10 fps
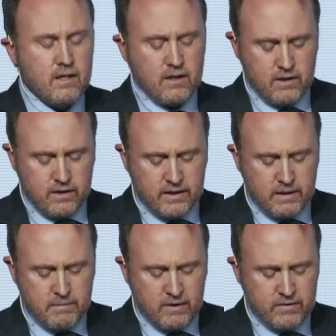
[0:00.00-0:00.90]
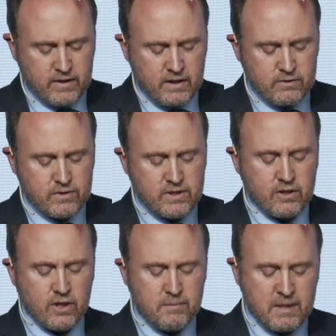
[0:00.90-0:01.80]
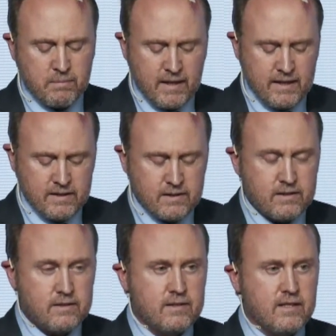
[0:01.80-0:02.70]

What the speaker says: learning about the country's economic plans,